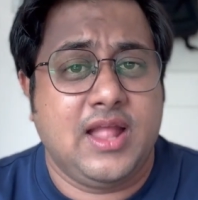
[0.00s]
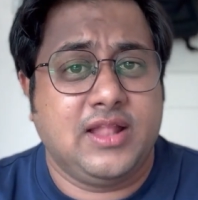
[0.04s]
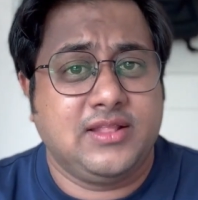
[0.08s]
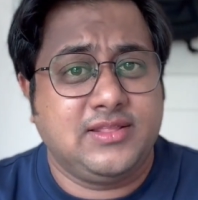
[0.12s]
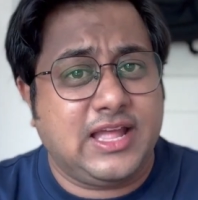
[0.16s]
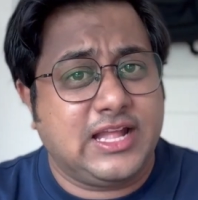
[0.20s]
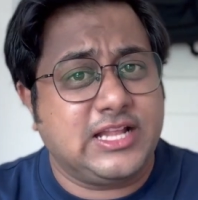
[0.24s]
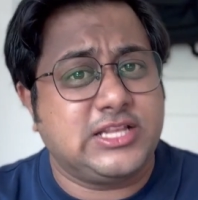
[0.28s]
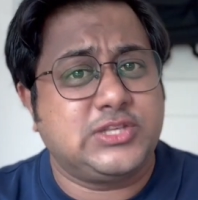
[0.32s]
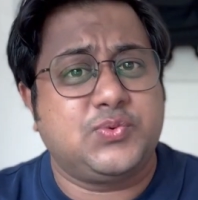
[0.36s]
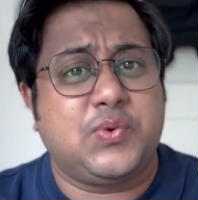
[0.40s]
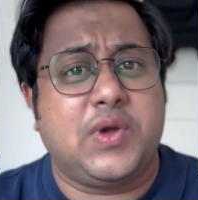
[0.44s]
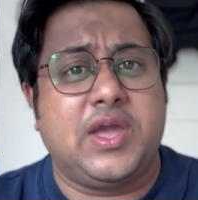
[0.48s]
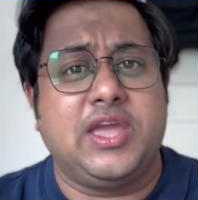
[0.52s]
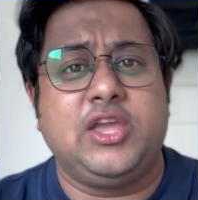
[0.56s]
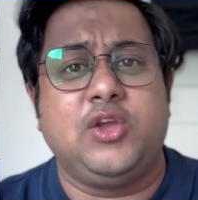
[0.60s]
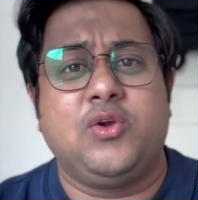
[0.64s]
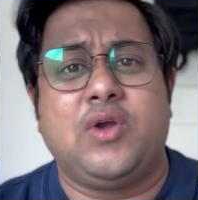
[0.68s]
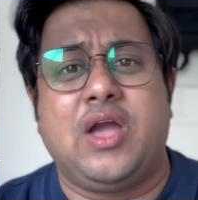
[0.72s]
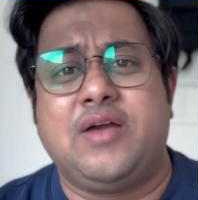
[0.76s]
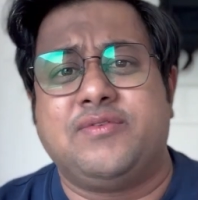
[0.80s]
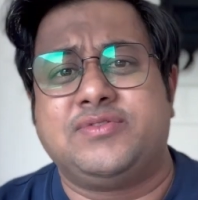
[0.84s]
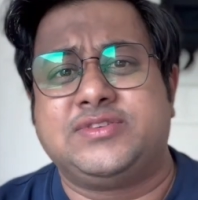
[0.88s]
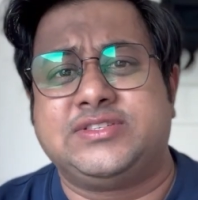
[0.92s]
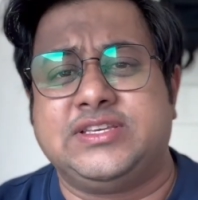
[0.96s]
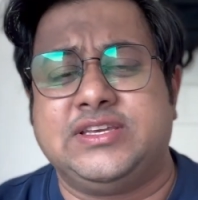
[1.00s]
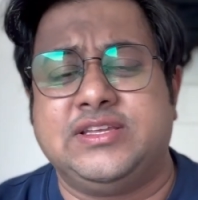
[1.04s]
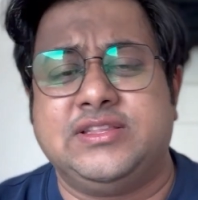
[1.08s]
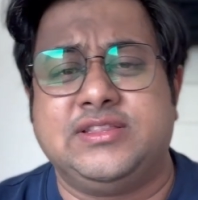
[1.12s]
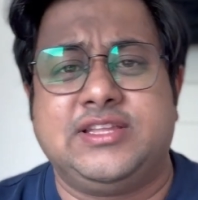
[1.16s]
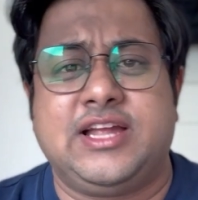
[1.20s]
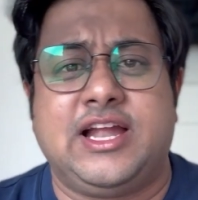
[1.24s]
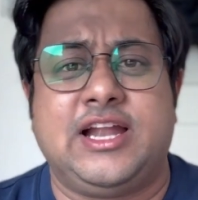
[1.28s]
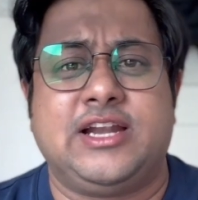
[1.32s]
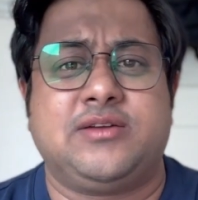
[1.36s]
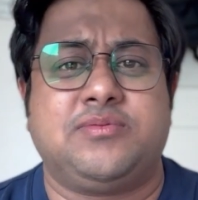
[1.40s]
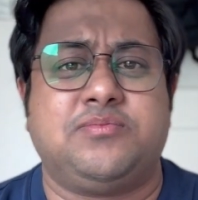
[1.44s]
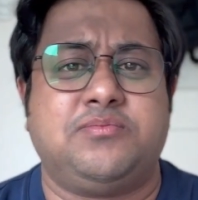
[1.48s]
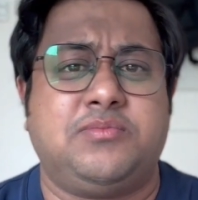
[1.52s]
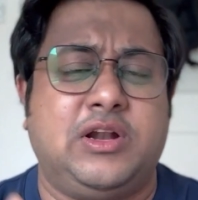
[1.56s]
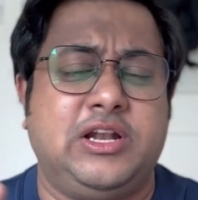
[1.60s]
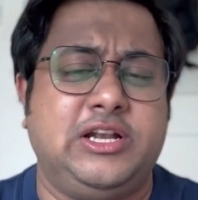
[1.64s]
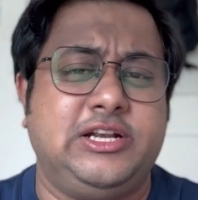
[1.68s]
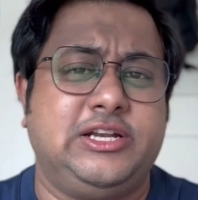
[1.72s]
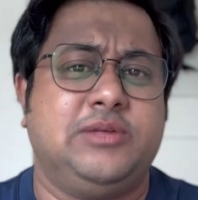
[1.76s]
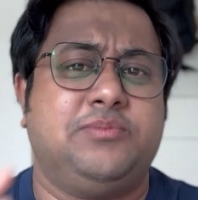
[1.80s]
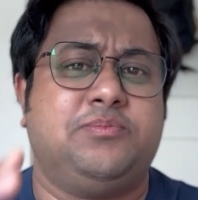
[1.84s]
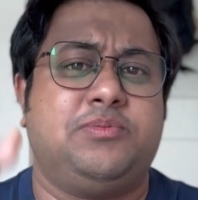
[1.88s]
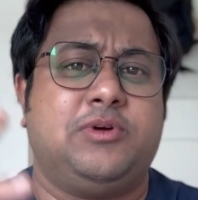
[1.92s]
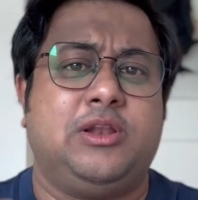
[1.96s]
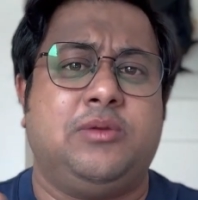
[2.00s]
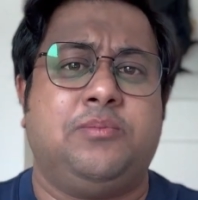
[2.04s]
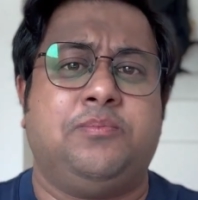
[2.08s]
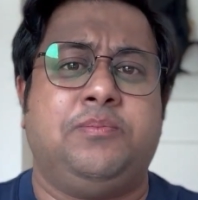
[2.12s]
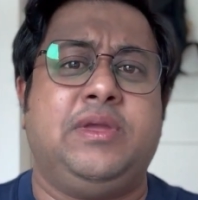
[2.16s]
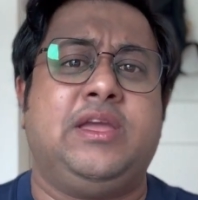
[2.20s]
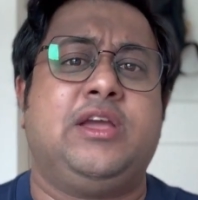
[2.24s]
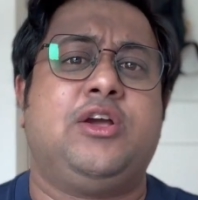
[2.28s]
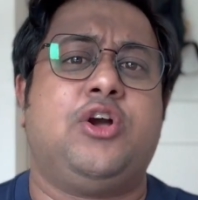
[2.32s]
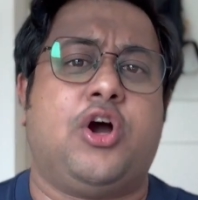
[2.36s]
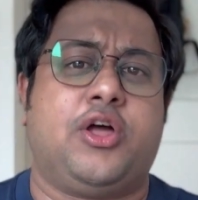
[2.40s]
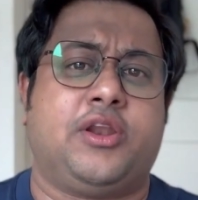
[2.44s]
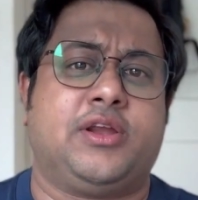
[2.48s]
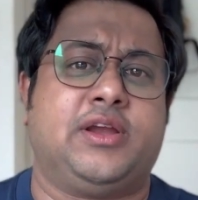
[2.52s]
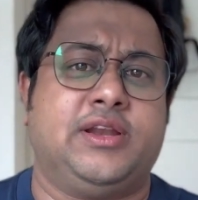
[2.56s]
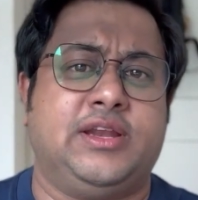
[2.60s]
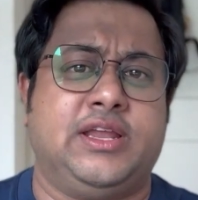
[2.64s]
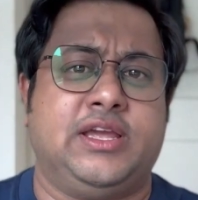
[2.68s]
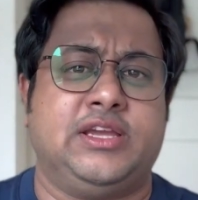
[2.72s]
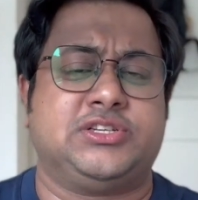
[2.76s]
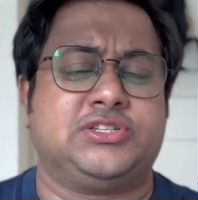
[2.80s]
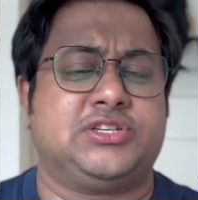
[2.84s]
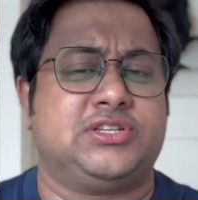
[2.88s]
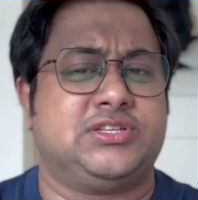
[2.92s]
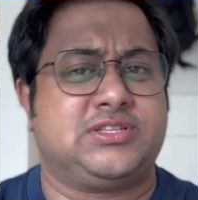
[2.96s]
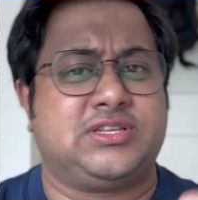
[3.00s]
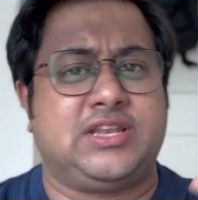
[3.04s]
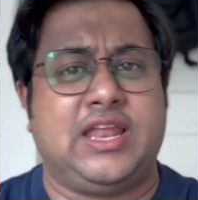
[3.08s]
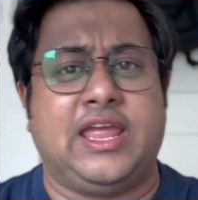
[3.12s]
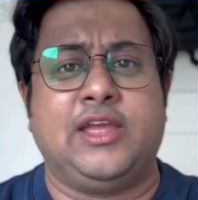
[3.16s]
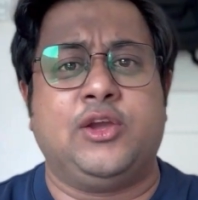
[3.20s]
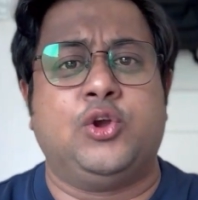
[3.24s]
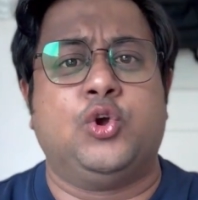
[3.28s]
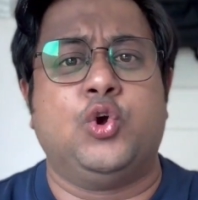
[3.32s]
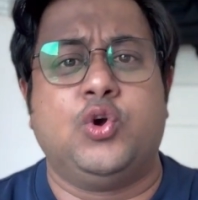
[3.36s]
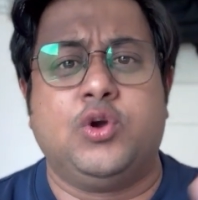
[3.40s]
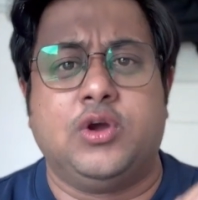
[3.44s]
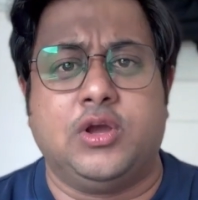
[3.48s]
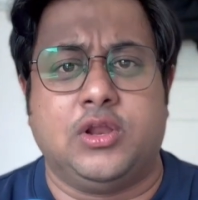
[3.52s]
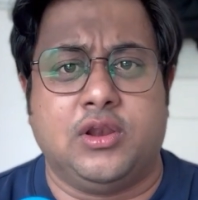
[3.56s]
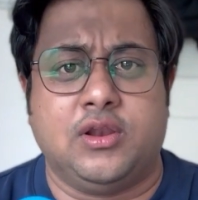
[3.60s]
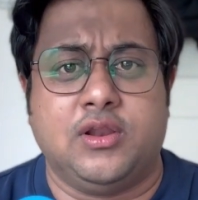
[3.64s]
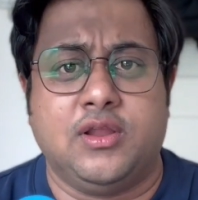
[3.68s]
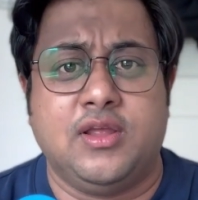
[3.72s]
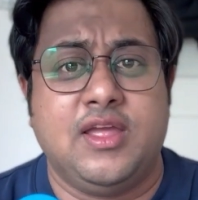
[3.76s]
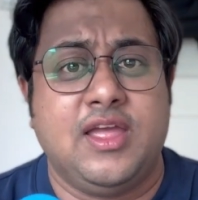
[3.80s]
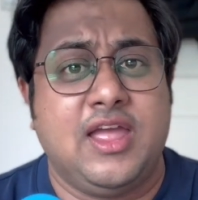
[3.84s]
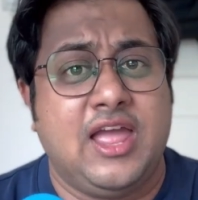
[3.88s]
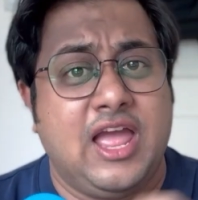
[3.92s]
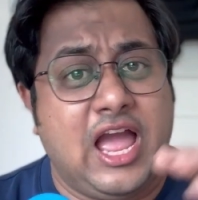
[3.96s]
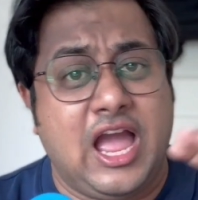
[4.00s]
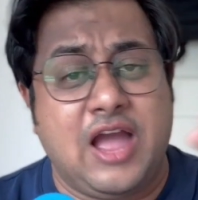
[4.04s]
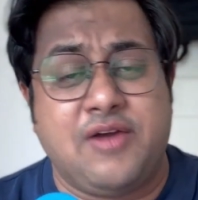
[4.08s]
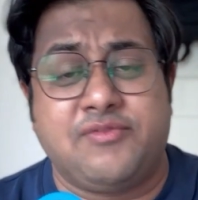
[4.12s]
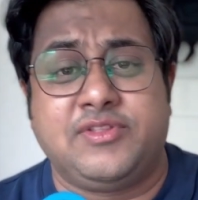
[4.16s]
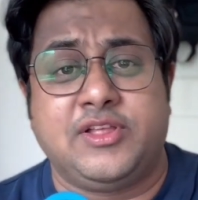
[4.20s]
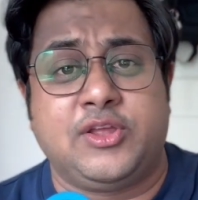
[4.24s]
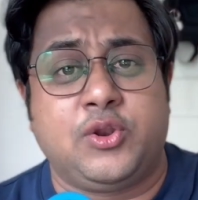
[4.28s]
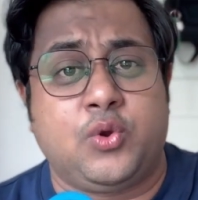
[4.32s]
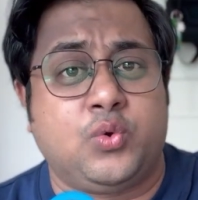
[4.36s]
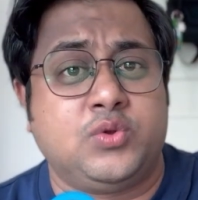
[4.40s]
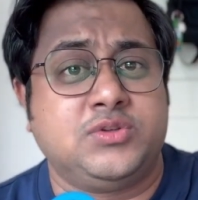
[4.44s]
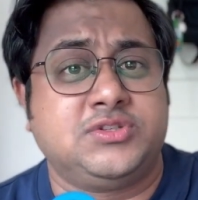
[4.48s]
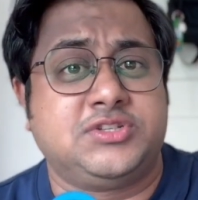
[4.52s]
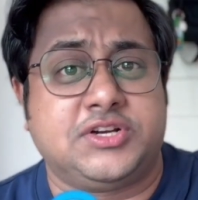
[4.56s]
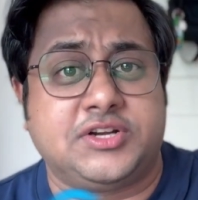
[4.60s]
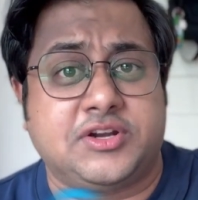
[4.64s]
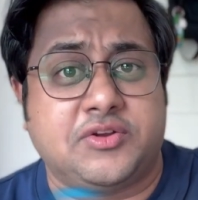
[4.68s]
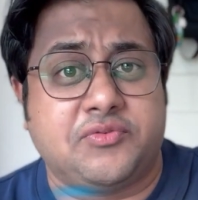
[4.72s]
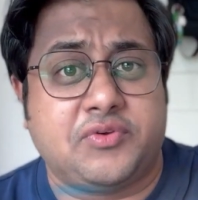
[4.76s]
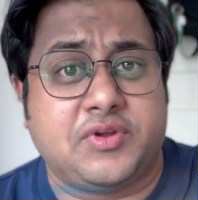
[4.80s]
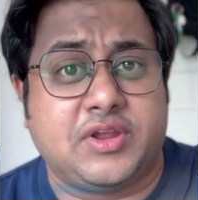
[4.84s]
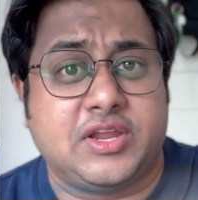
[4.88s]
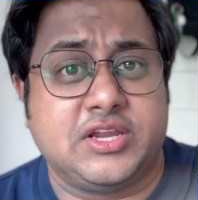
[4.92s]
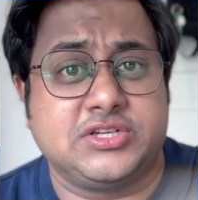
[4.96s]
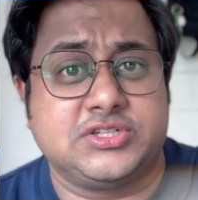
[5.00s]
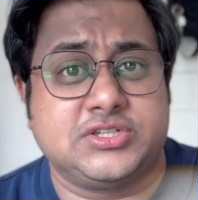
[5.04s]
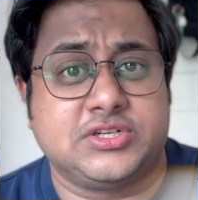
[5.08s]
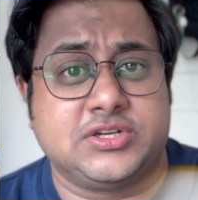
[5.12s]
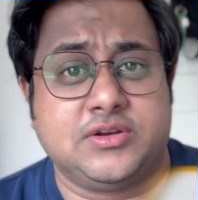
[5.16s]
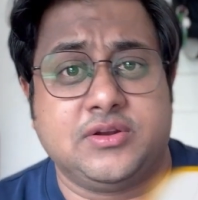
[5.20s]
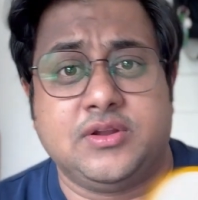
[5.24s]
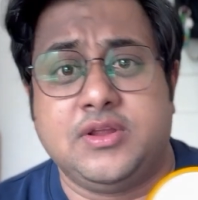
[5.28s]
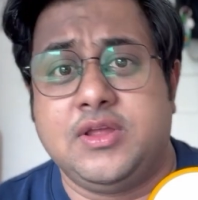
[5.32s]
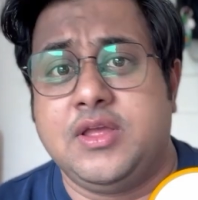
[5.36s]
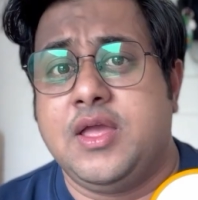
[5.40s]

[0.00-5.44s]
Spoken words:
That's why you have seen that multiple big organizations like Google have their own certification.